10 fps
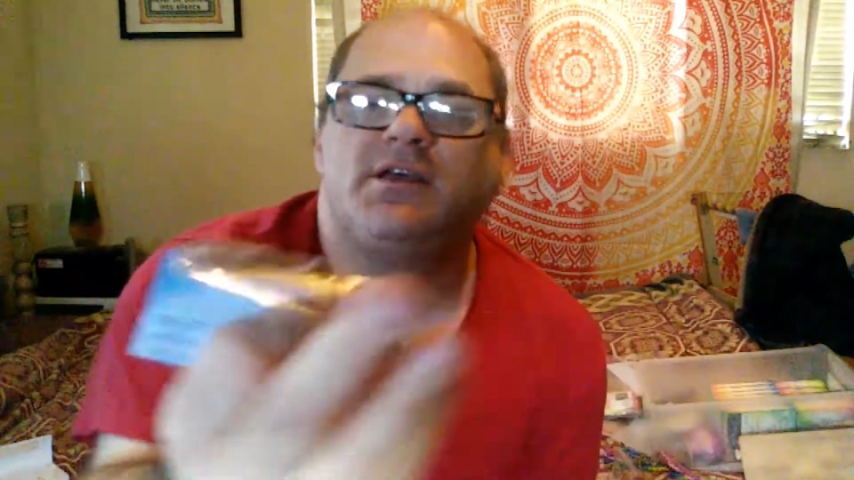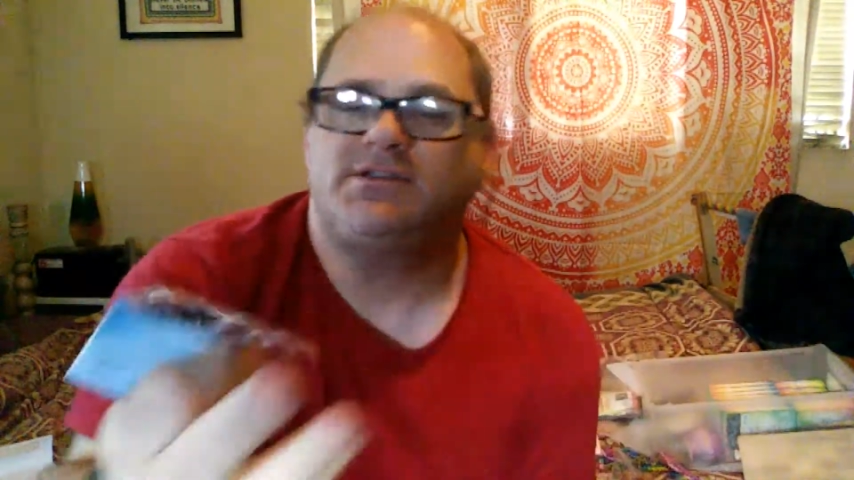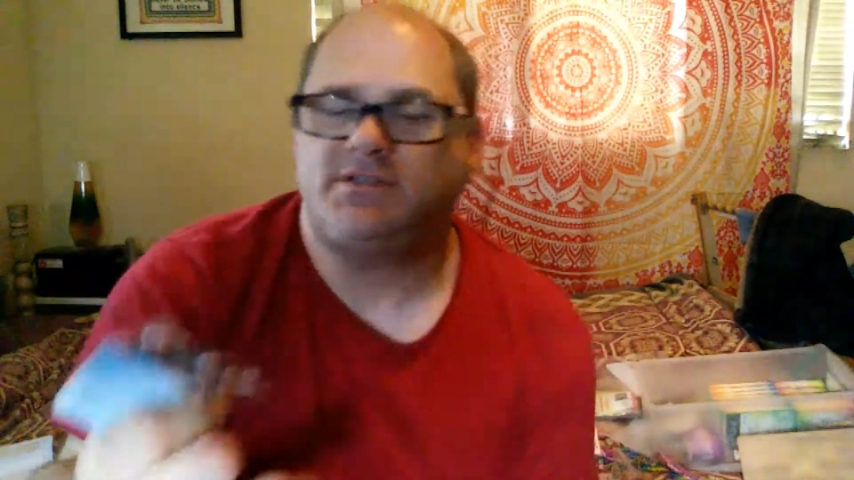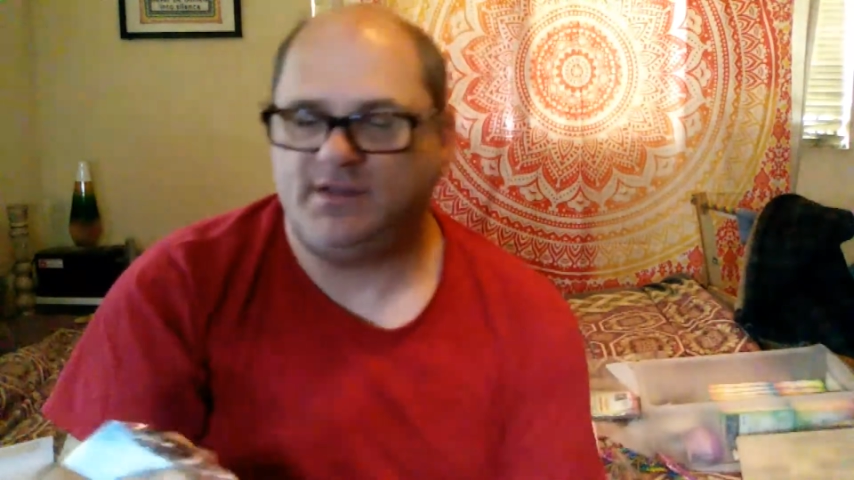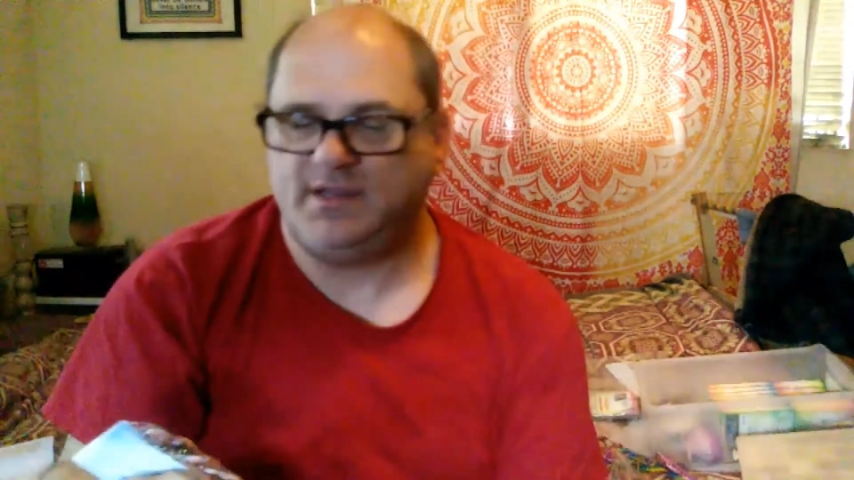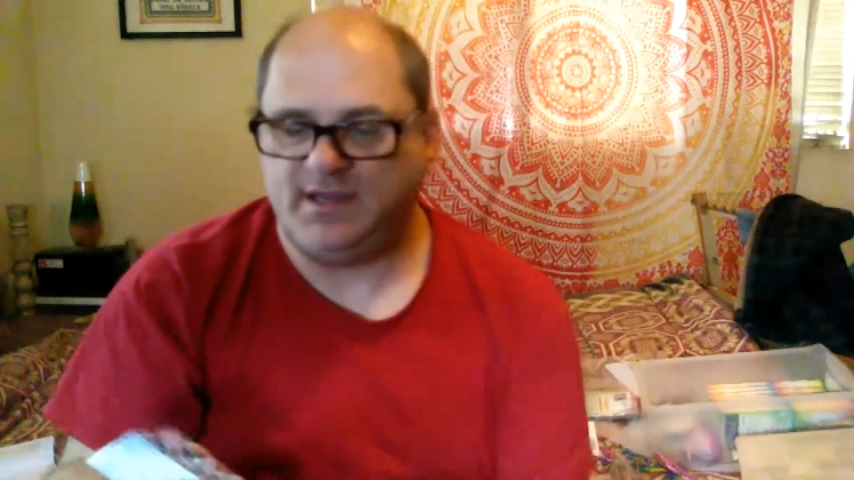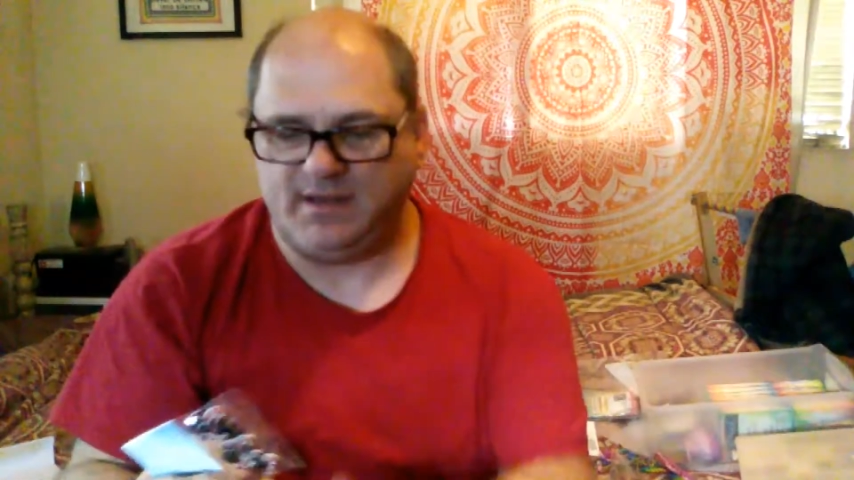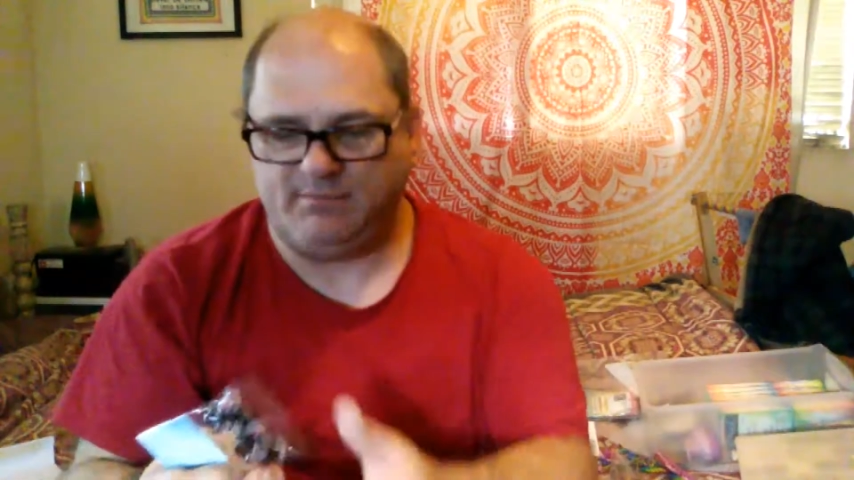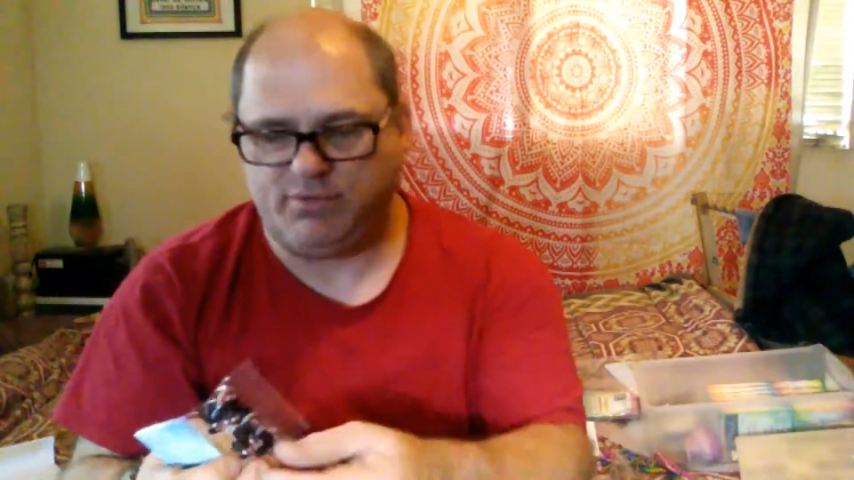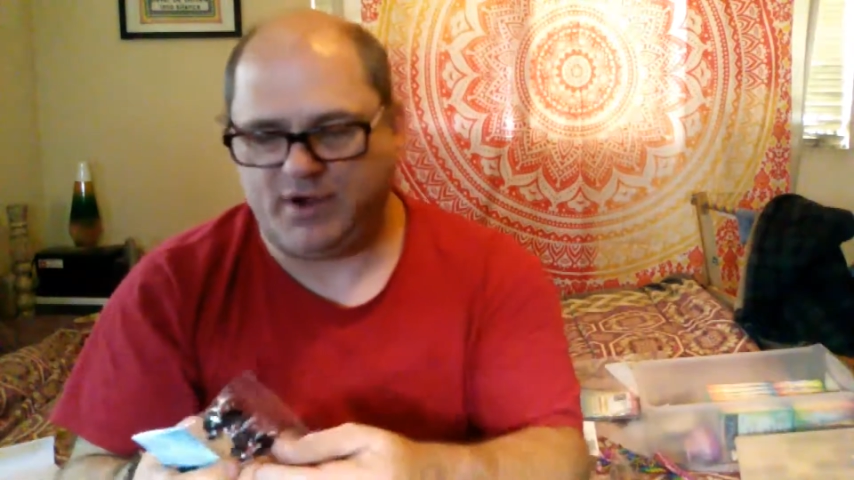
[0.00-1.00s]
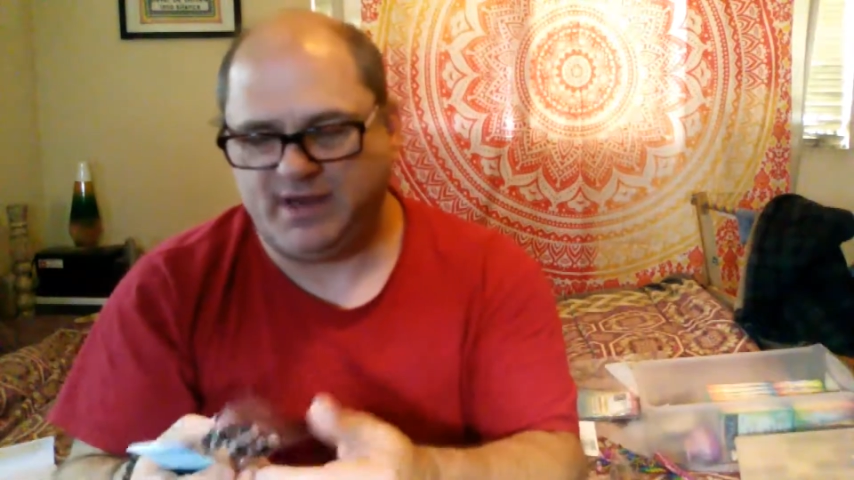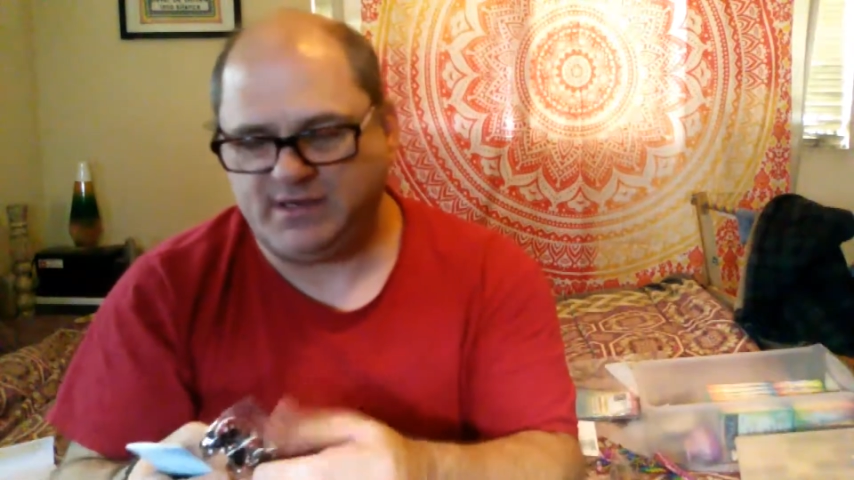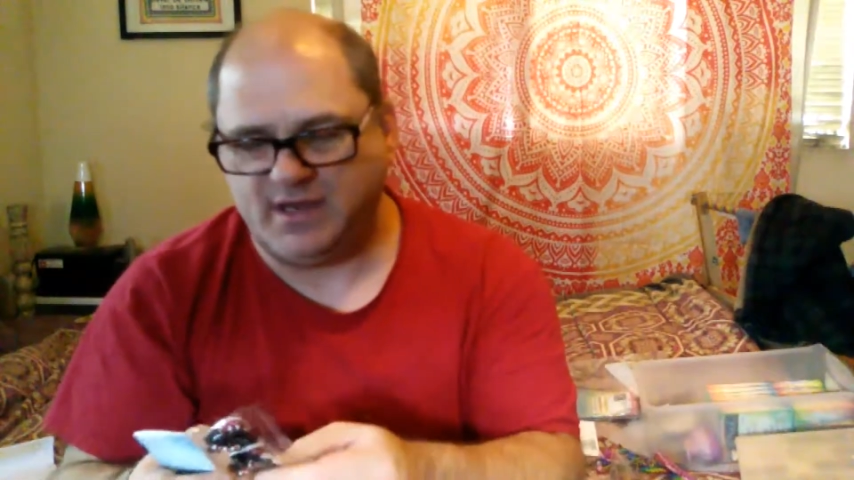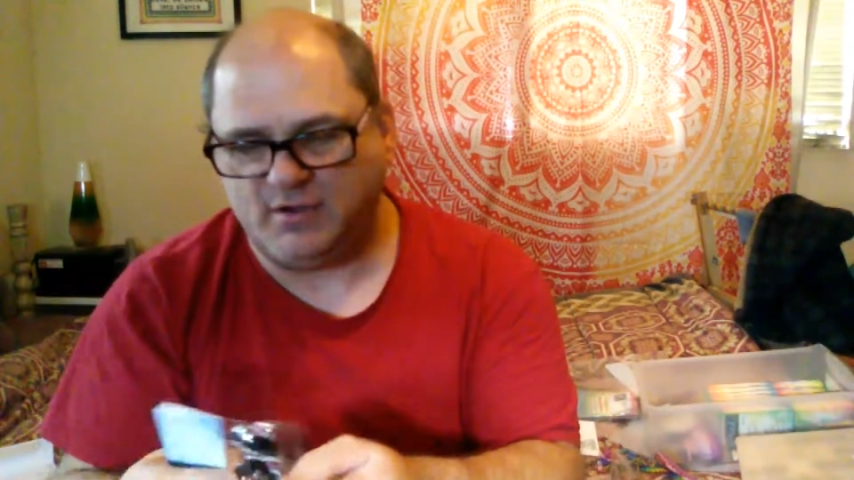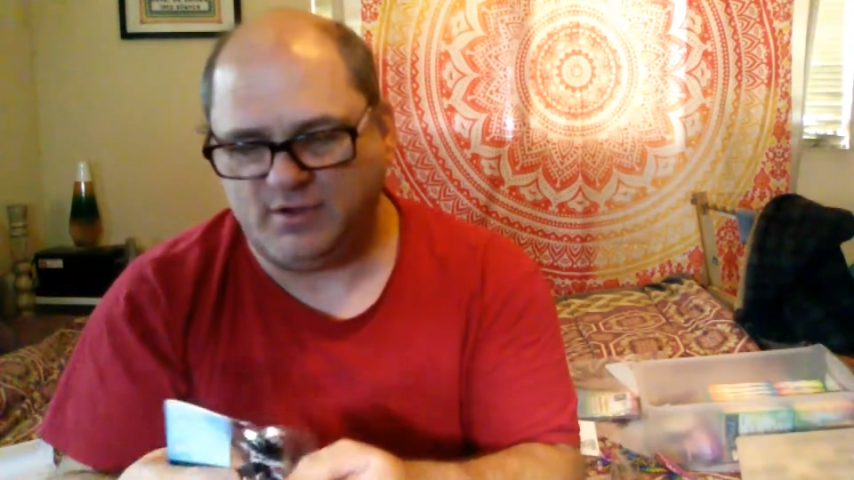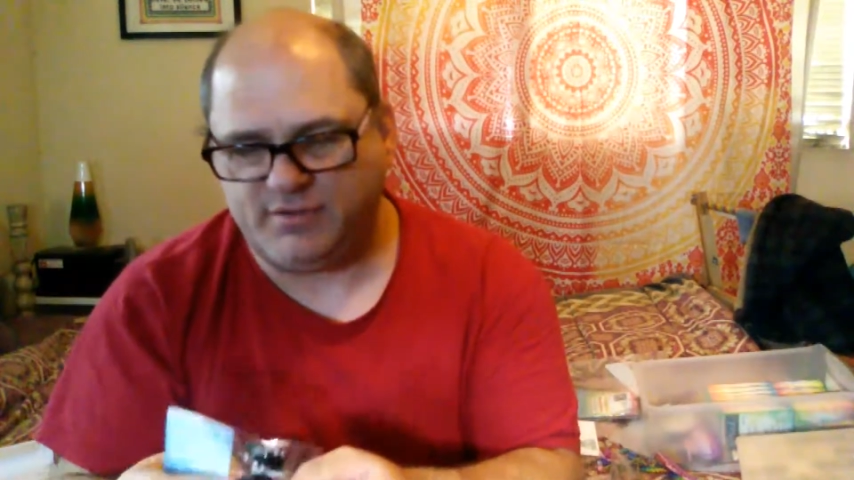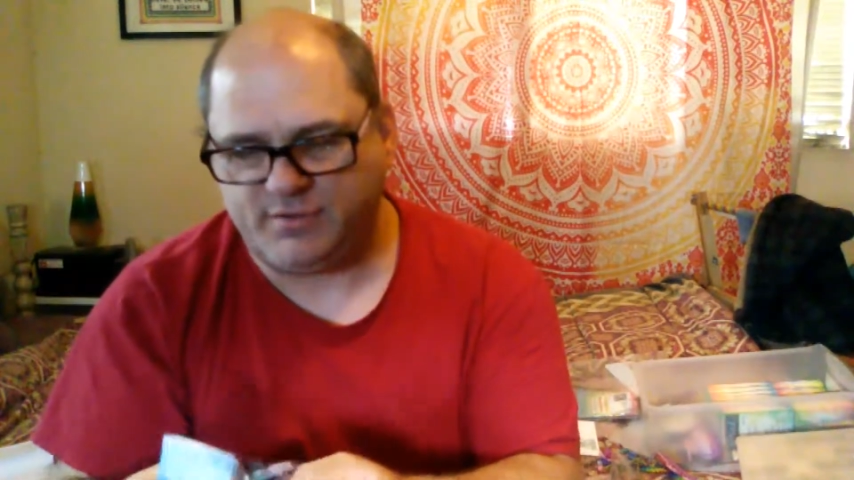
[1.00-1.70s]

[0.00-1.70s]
So the braid can go